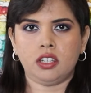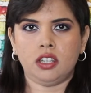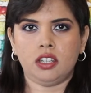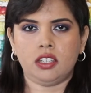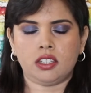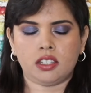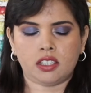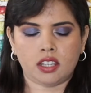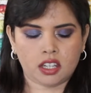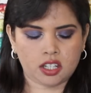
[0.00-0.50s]

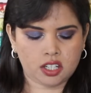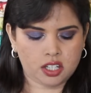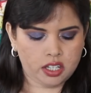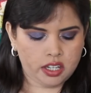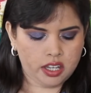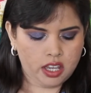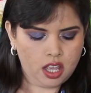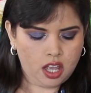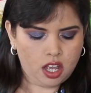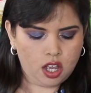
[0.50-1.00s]
It is
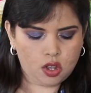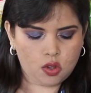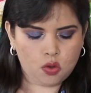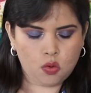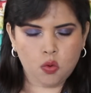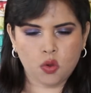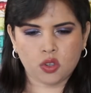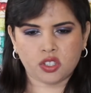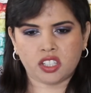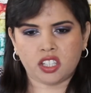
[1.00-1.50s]
actually a
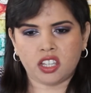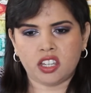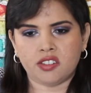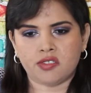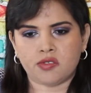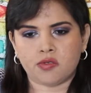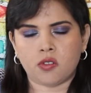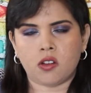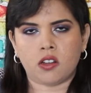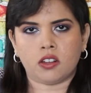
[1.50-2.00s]
Corsi
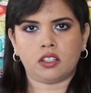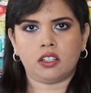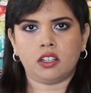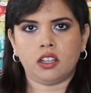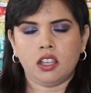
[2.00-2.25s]
drop,